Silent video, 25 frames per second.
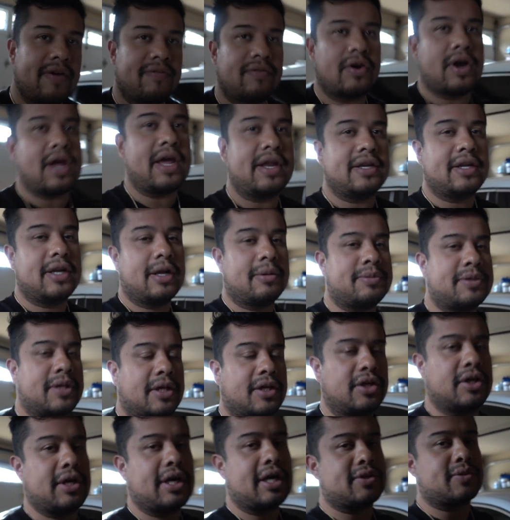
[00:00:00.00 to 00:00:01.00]
ever ended up
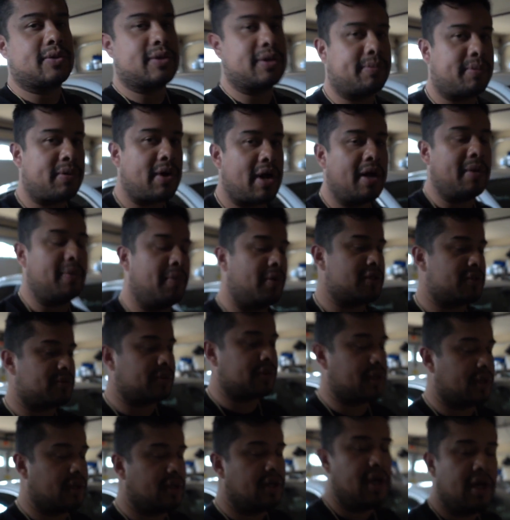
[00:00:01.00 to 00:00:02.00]
telling you guys what the problem was with
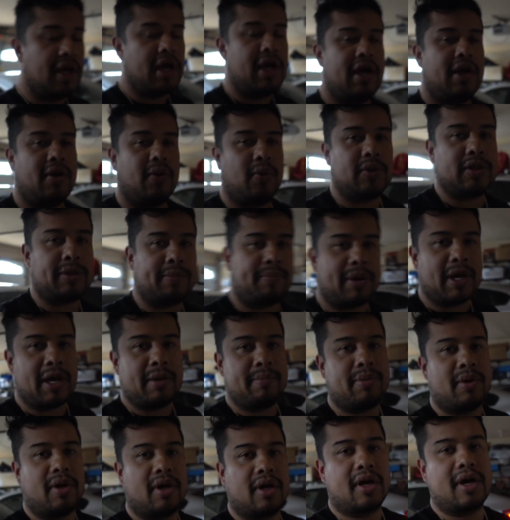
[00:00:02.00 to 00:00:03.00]
the with the
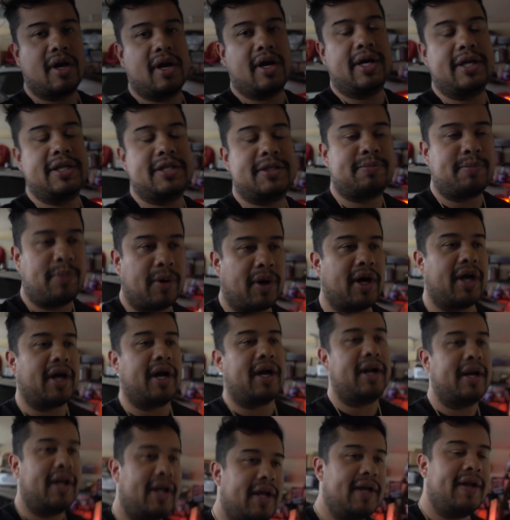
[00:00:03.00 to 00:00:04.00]
paintball guns,
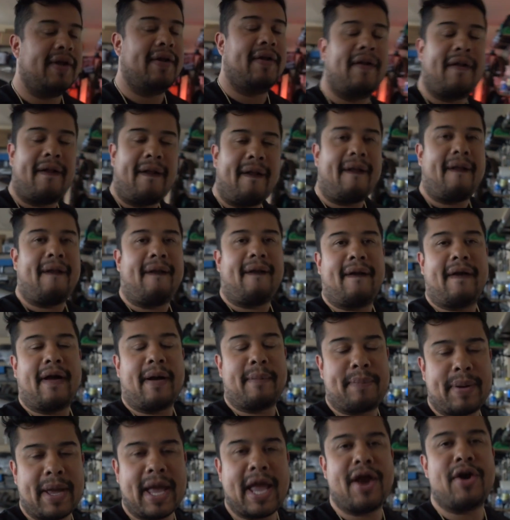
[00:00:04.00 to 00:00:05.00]
but
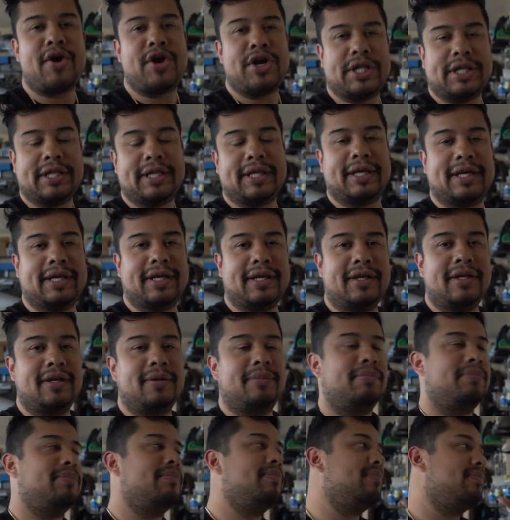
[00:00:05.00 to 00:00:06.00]
apparently,
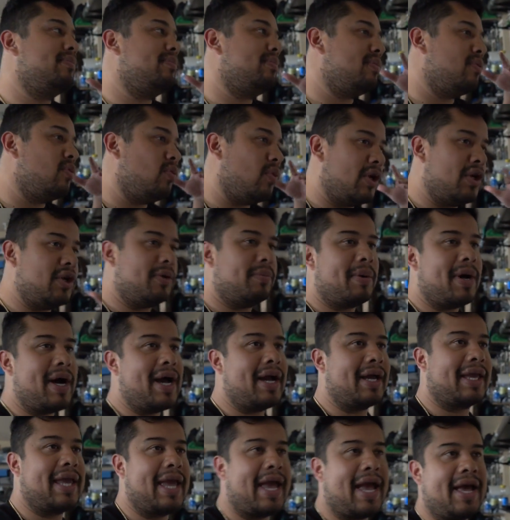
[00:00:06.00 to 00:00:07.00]
when you buy
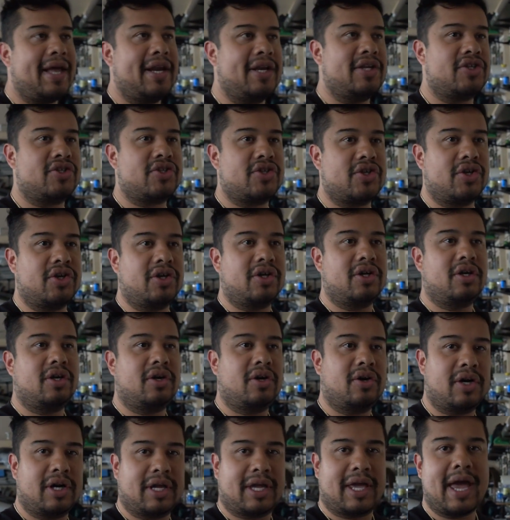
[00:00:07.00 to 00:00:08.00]
a canister
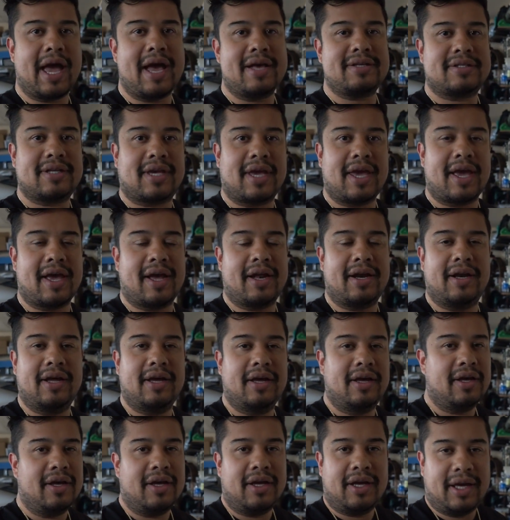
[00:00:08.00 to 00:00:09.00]
or a gas can,
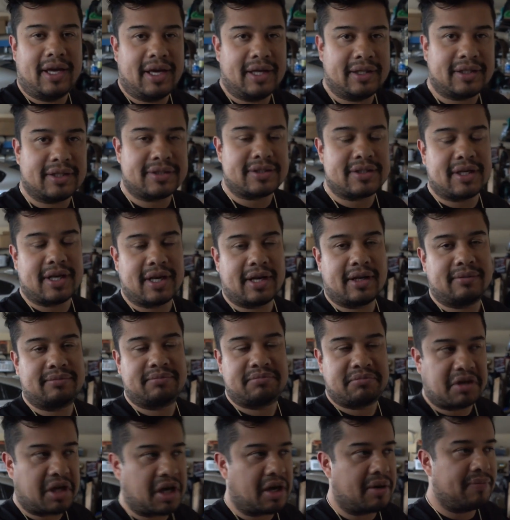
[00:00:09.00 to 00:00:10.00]
it doesn't
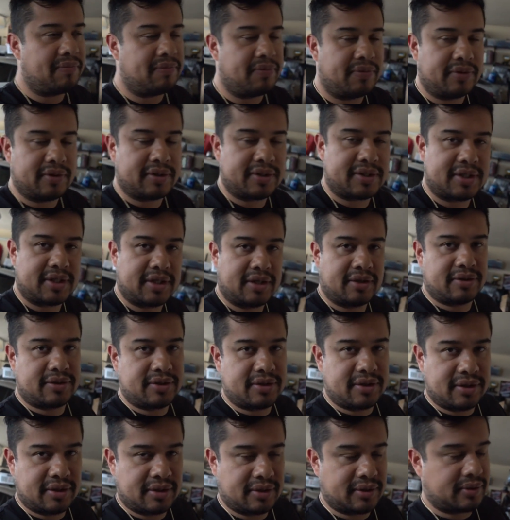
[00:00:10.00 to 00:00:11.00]
come full of
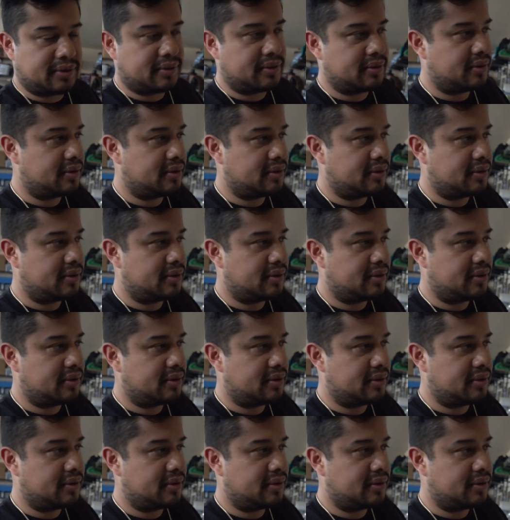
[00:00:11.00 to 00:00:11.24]
CO2,